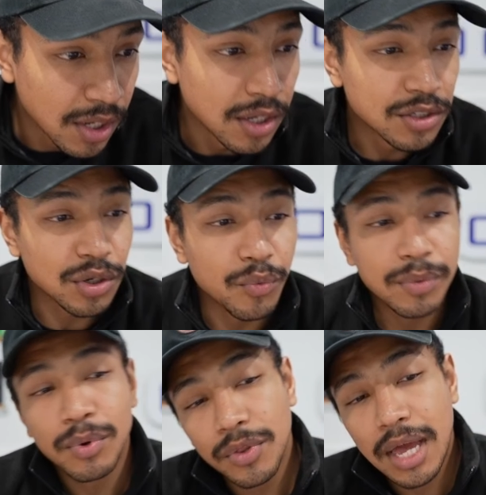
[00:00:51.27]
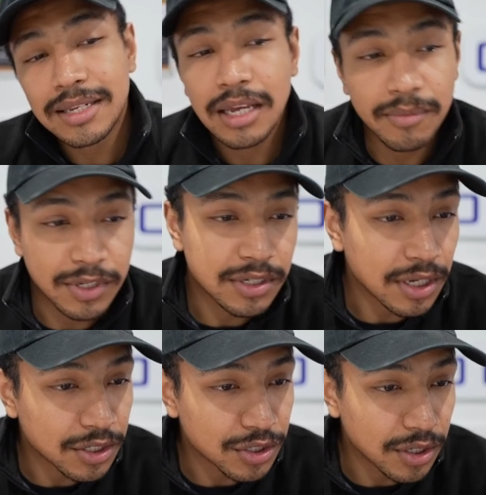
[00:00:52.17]
So we pulled that damaged
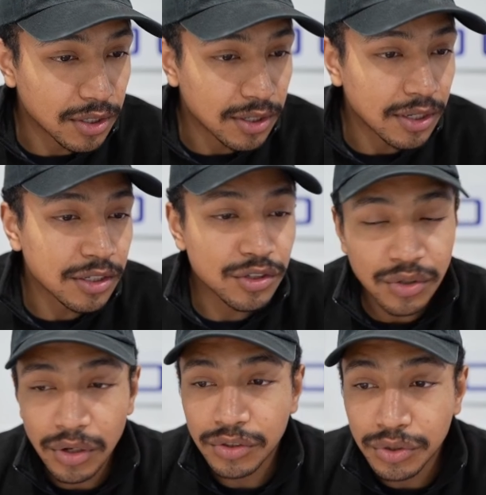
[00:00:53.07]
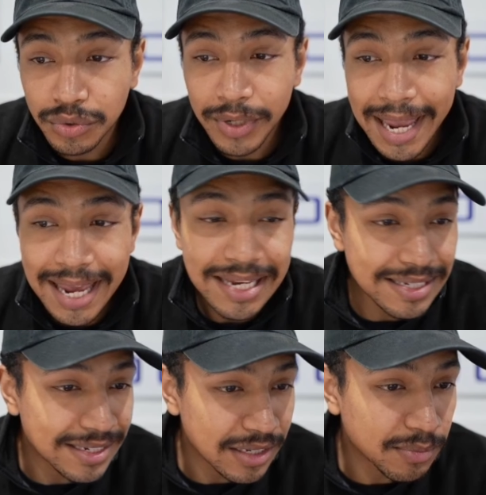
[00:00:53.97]
section, installed new
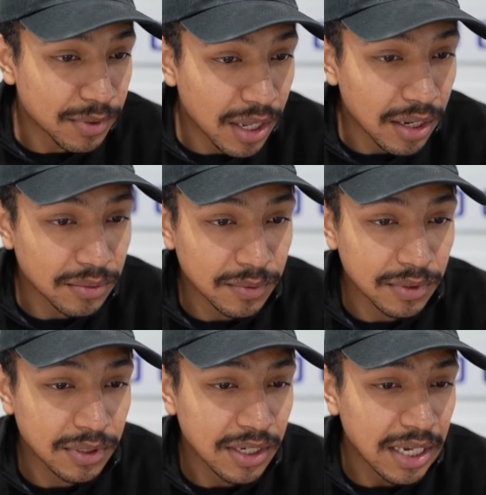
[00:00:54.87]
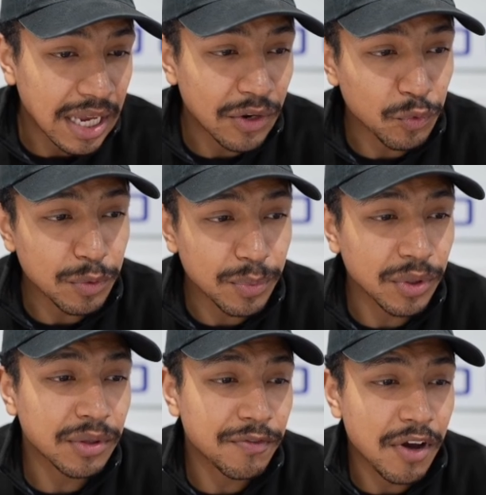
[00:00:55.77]
AC plywood, and
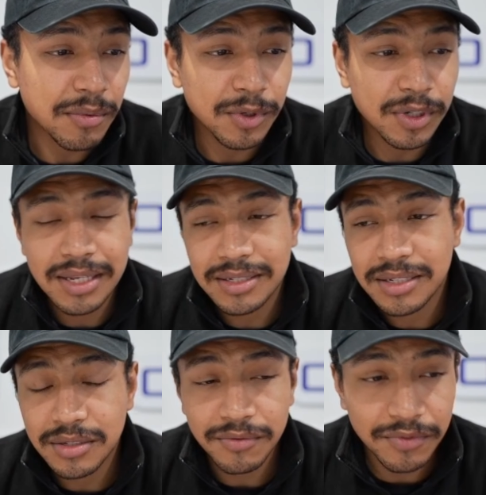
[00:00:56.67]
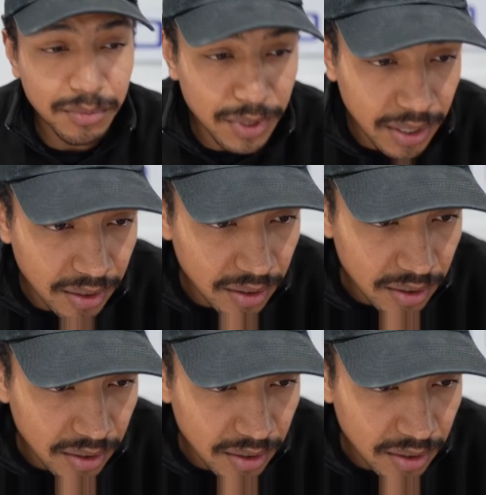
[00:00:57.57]
rebuilt the fiberglass system from there,